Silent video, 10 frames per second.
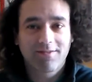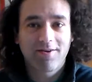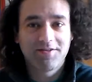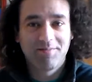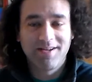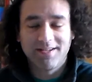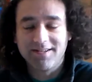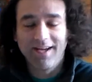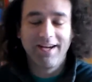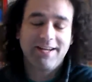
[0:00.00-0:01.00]
Crazy
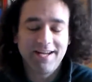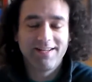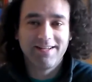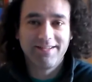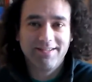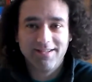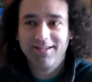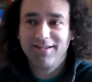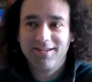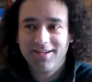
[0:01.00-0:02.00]
Bacon and Katie Lynn
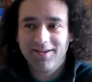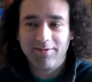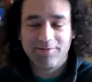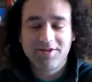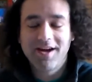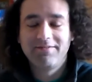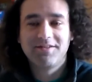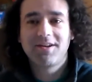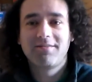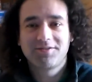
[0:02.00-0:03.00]
were having
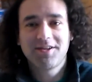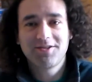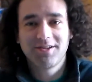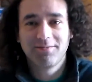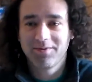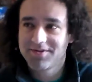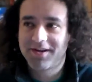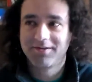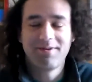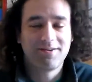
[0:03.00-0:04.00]
this conversation, and we were
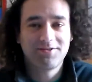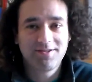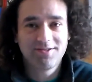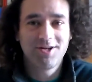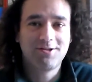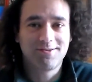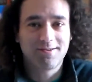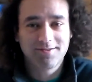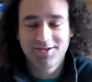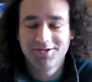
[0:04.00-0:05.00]
talking about change
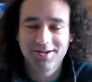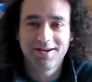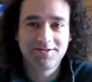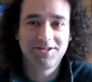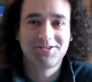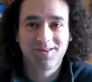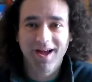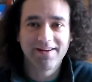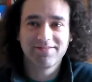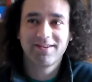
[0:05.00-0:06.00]
your hair, change your
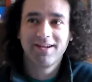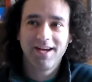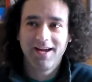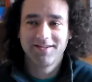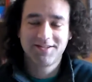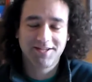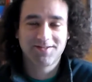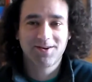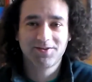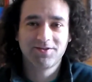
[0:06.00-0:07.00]
life, as
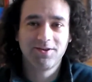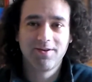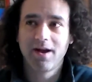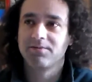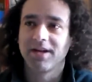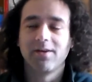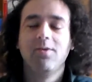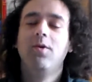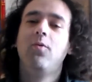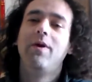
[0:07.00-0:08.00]
things girls do. And I was like,
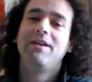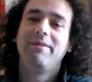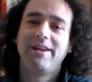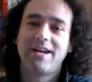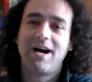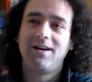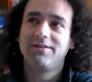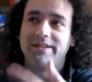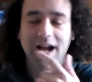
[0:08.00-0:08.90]
wait a minute, y'all.